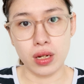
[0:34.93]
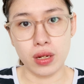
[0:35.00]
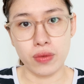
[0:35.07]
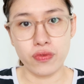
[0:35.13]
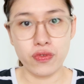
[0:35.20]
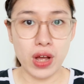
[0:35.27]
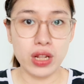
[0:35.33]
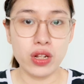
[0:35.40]

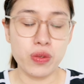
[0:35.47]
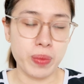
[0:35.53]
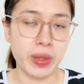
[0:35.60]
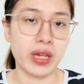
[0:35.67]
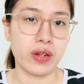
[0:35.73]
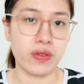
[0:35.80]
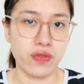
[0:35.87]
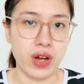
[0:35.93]
follow my
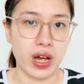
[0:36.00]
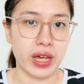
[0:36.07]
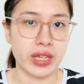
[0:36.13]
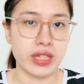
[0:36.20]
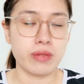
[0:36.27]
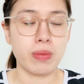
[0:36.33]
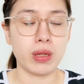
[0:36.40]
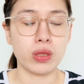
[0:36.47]

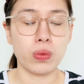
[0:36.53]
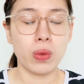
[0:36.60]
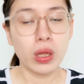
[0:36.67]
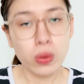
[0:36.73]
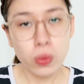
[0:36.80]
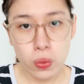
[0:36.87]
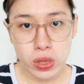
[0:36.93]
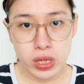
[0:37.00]
advice. But
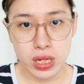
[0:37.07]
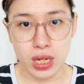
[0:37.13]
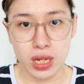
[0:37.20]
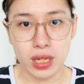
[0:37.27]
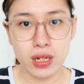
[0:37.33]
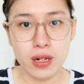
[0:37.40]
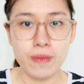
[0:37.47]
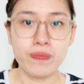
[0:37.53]
what we
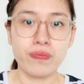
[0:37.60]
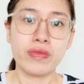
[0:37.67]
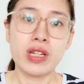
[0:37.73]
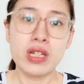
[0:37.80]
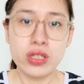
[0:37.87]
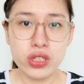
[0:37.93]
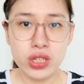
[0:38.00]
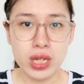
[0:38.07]
did,
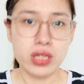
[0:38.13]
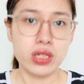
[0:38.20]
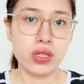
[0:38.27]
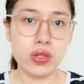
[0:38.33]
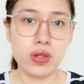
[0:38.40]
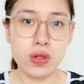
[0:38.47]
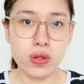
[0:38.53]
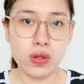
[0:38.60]
just
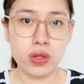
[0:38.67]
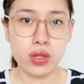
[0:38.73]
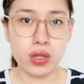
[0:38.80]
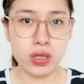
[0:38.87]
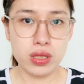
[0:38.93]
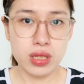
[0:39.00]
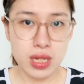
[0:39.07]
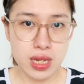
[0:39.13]
to
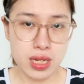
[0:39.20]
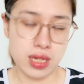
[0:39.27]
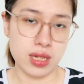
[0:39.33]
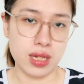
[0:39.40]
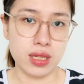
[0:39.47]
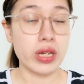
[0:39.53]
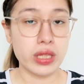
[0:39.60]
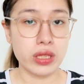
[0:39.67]
look
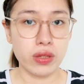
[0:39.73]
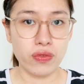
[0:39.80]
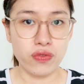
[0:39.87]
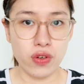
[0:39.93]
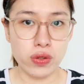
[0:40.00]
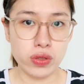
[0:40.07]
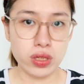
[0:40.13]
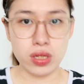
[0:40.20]
decent in the
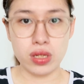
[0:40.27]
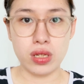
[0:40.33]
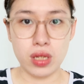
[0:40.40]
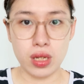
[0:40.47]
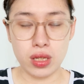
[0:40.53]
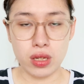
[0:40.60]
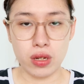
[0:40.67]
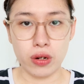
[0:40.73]
photos
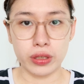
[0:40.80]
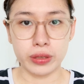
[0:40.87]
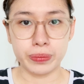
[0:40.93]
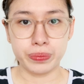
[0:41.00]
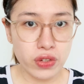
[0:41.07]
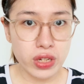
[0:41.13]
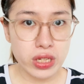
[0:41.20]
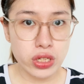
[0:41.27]
in your
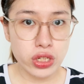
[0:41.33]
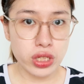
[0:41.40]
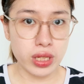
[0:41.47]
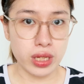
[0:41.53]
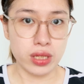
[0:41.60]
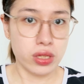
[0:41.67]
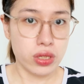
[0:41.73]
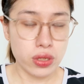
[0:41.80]

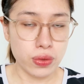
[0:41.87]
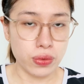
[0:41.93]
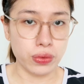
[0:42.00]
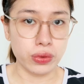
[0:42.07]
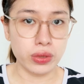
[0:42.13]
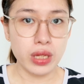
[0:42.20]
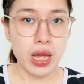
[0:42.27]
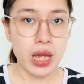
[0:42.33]
VidNet
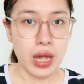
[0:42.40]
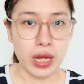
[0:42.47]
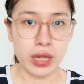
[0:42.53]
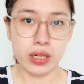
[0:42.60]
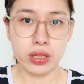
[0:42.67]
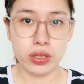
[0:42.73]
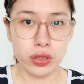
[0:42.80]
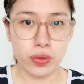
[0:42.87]
soon
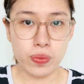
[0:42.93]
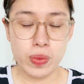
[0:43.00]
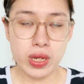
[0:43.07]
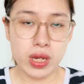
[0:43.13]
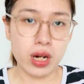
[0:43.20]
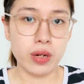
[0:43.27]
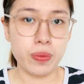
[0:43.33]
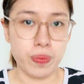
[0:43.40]
and in your
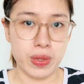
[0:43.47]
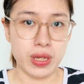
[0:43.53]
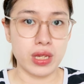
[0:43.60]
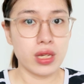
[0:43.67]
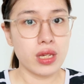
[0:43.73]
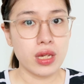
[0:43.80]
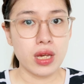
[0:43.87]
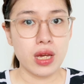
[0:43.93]

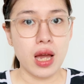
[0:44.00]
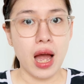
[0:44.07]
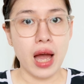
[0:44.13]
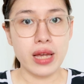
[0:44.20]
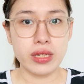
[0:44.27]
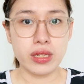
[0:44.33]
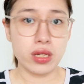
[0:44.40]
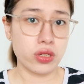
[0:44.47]
BRP,
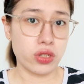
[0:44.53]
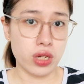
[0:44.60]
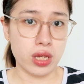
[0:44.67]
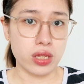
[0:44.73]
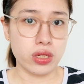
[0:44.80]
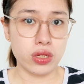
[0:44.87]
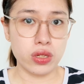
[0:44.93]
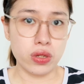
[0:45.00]
I
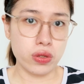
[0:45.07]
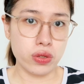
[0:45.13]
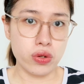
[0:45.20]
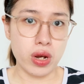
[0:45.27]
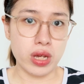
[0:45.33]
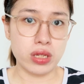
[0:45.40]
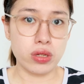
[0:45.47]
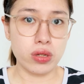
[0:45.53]
suggest you
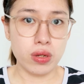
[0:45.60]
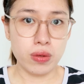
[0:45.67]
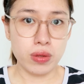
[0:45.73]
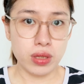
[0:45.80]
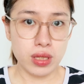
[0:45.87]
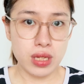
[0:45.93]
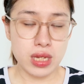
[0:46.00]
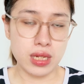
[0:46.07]
dress
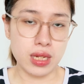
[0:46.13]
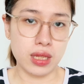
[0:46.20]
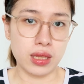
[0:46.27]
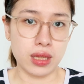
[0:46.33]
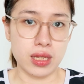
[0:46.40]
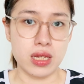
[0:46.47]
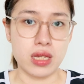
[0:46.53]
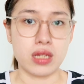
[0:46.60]

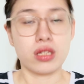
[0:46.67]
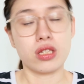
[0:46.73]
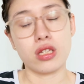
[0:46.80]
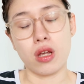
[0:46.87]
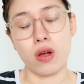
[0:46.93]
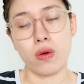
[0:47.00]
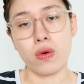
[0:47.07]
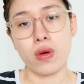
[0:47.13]
decently.
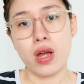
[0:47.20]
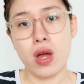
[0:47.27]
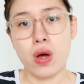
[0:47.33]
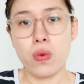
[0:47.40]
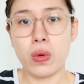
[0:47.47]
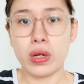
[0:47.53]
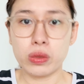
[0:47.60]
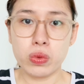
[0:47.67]
So
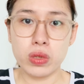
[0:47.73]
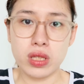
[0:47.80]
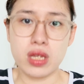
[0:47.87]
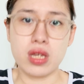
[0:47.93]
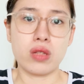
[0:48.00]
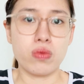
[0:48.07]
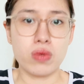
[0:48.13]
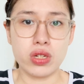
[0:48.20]
what we
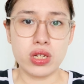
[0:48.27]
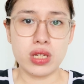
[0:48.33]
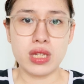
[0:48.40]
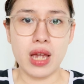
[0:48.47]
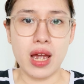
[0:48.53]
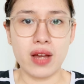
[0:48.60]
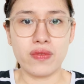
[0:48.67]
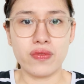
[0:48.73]
did, we
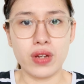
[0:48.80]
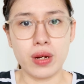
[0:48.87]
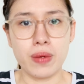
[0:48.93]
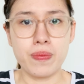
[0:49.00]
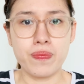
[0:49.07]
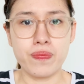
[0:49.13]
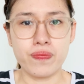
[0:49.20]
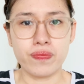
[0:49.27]
just have
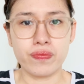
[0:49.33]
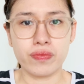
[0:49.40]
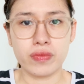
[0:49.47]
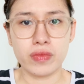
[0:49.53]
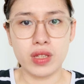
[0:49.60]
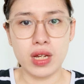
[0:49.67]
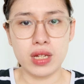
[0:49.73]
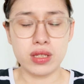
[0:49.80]

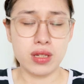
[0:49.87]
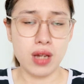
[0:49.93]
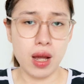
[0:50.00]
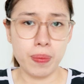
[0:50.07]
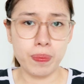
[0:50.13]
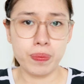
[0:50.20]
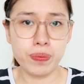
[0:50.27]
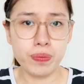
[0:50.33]
a top